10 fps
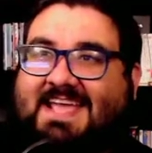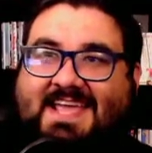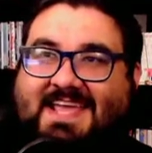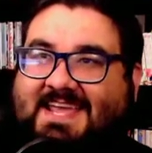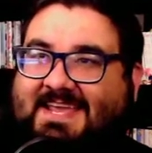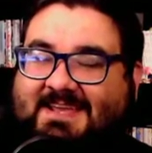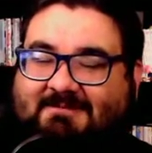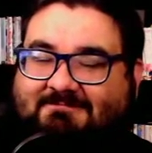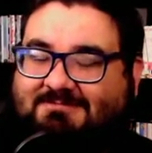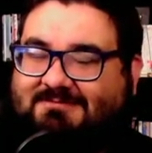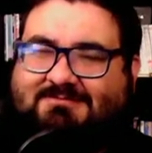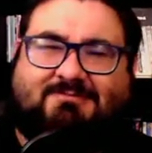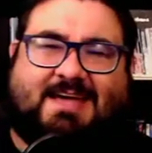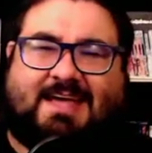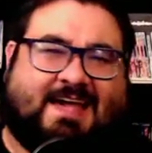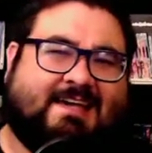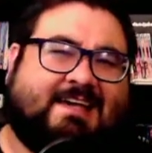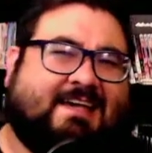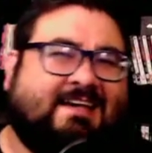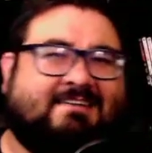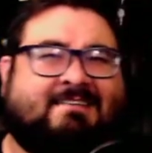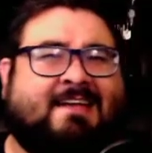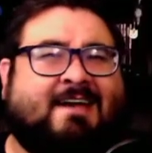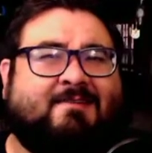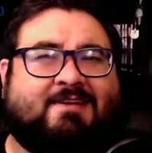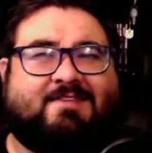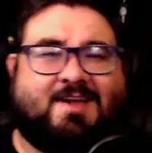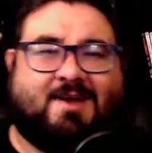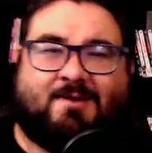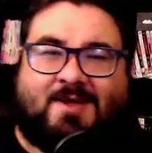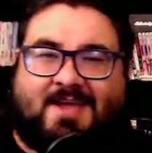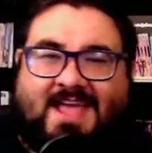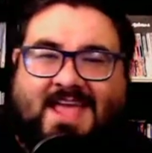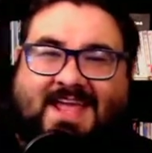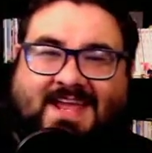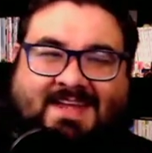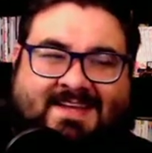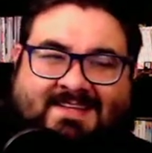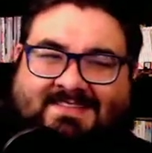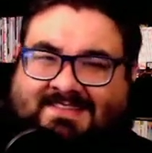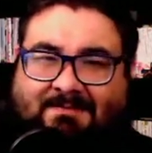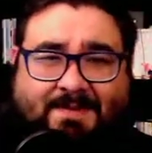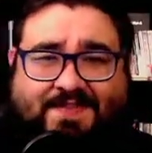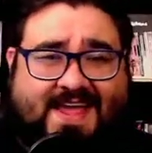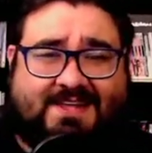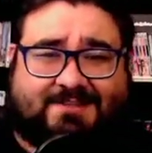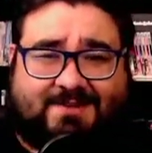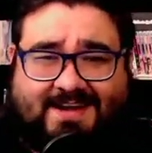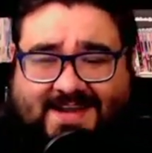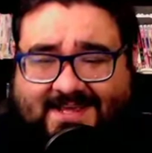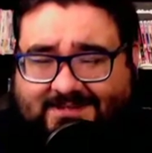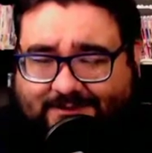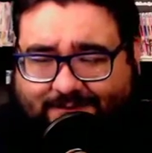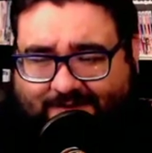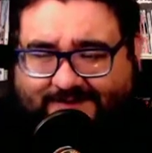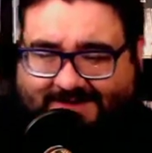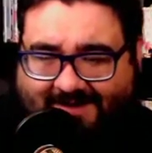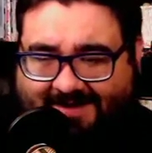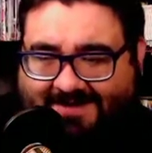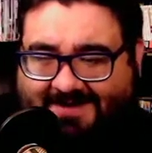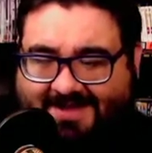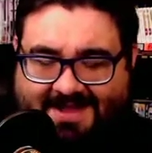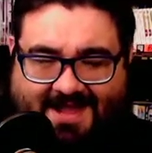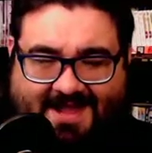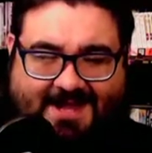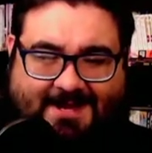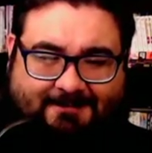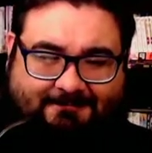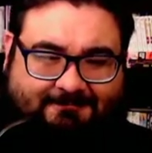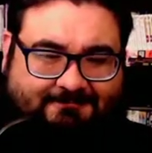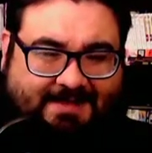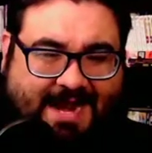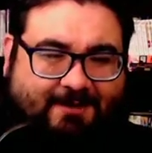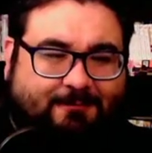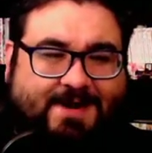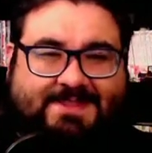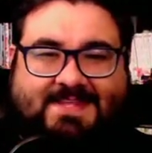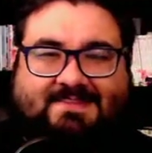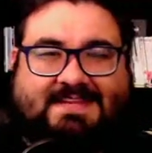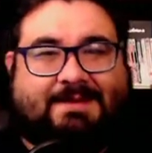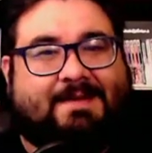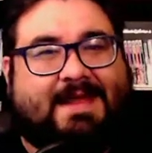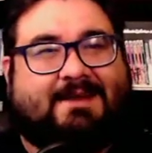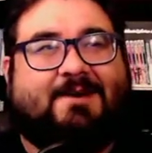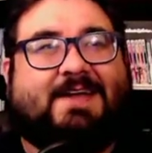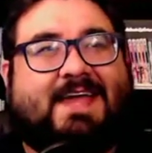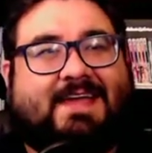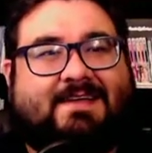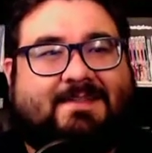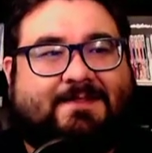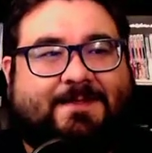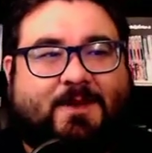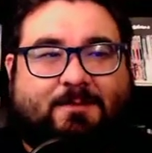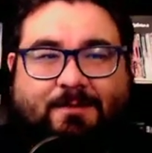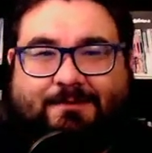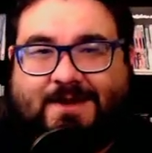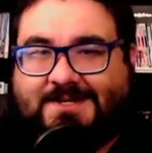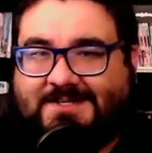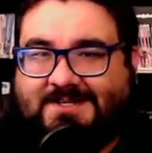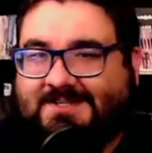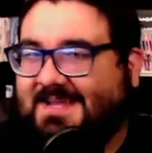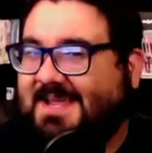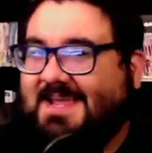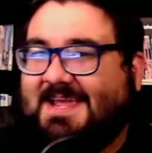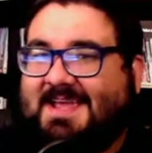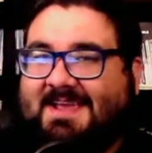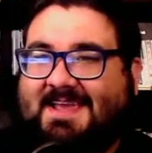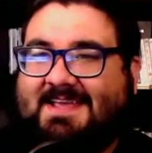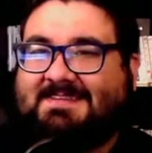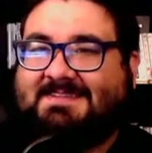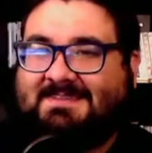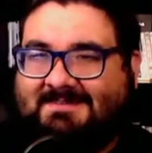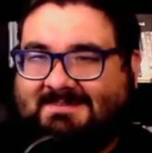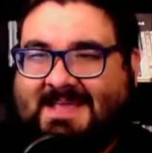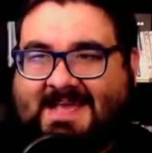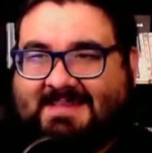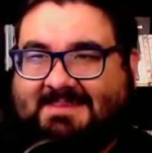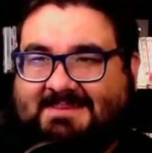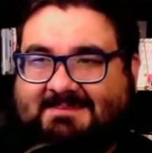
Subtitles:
a, I don't even know, a sympathizer, I guess, for Song. I read this and I'm like, okay, their profession is not